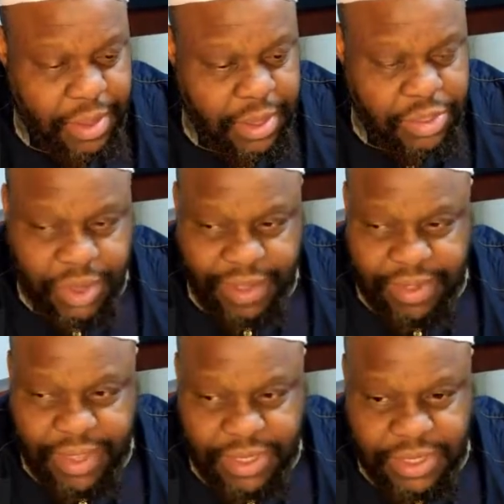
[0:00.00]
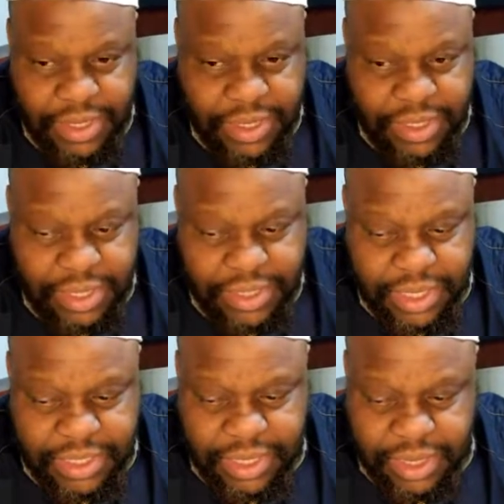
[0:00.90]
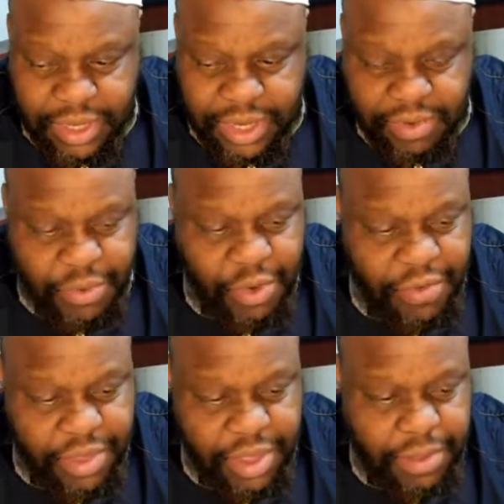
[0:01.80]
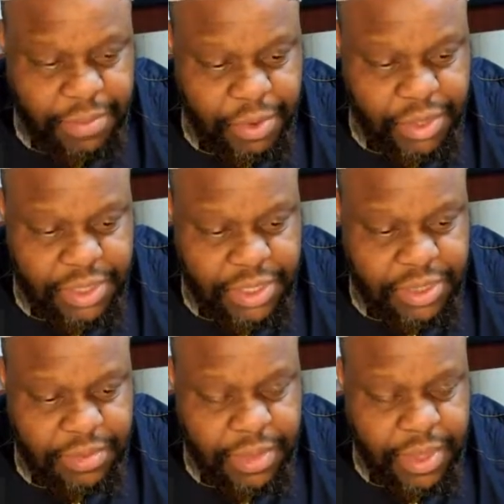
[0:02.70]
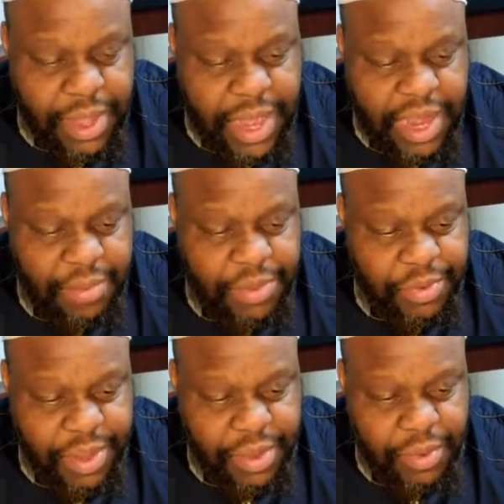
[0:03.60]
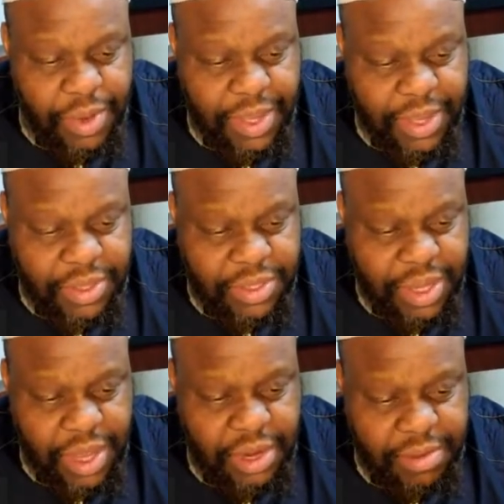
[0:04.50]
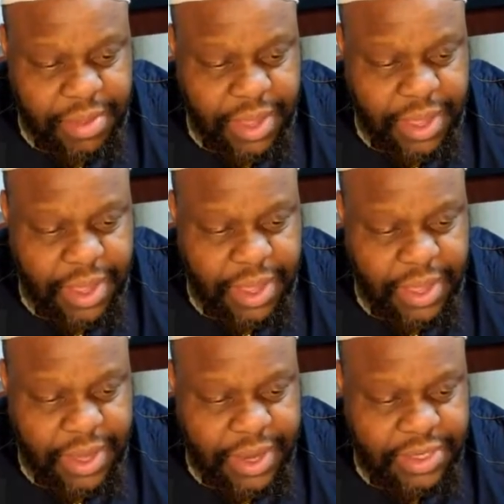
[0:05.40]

So you have intention and then removing the impurities. And number three, wal isal al ma ila